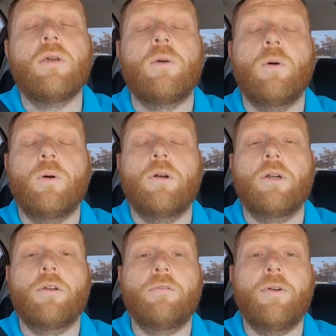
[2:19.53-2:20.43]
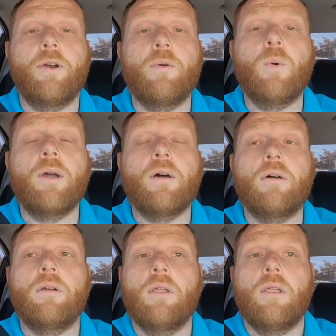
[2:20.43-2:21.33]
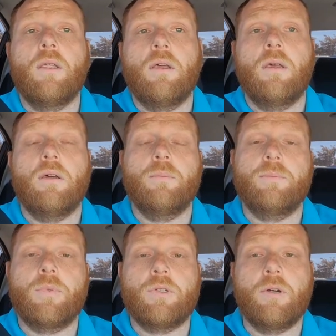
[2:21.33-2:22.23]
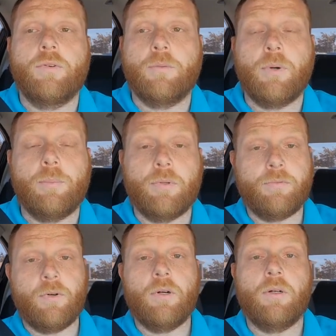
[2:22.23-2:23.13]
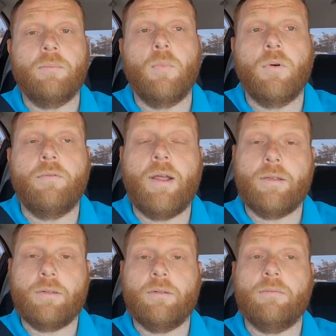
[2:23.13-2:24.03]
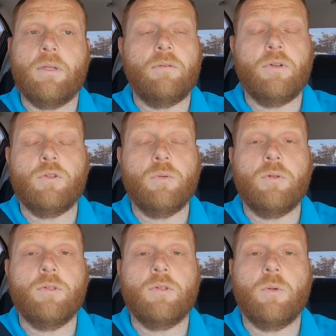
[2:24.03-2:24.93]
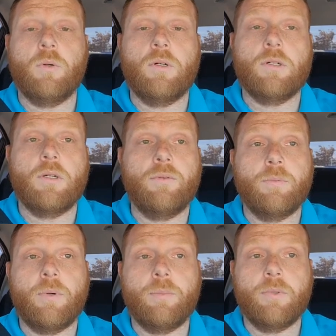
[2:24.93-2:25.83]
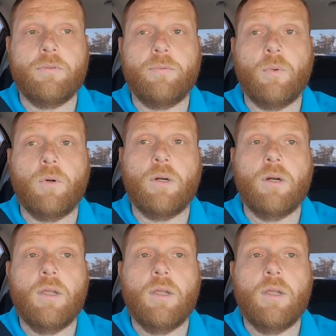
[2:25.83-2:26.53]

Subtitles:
or could very well serve its purpose for more violent individuals, or serve its purpose for